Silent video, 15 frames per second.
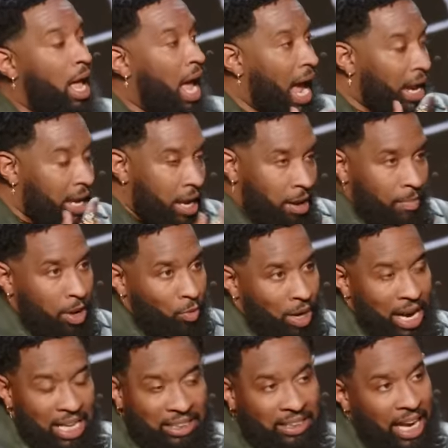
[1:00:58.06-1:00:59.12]
And hear me when
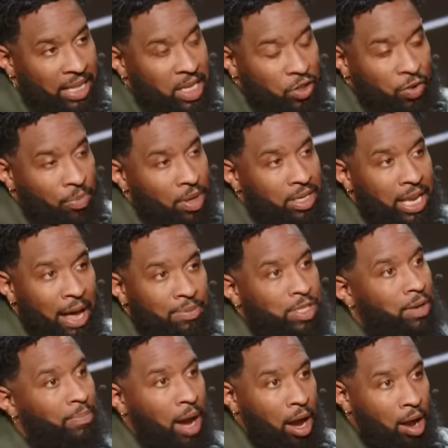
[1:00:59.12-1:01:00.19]
I say this from the depths
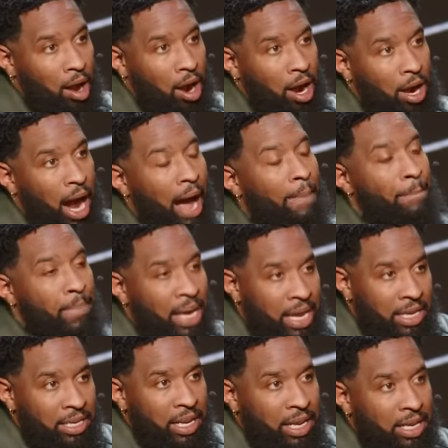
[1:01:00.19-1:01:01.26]
of my heart. I
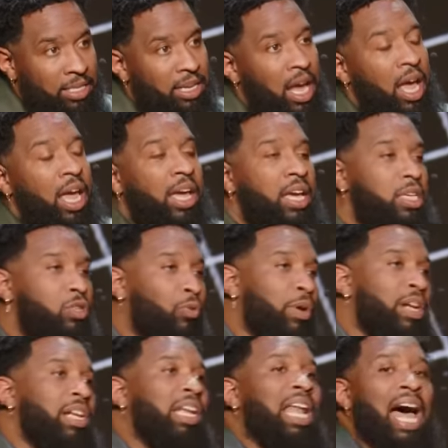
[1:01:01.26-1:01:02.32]
mean this. He's
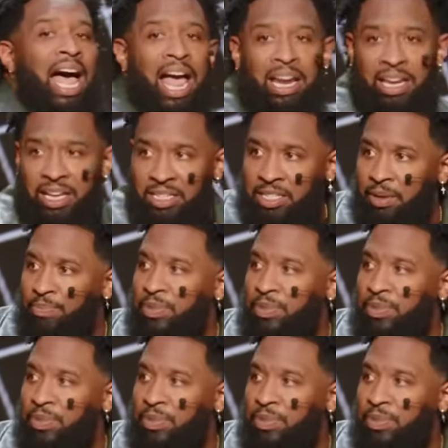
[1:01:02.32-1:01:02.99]
realigning some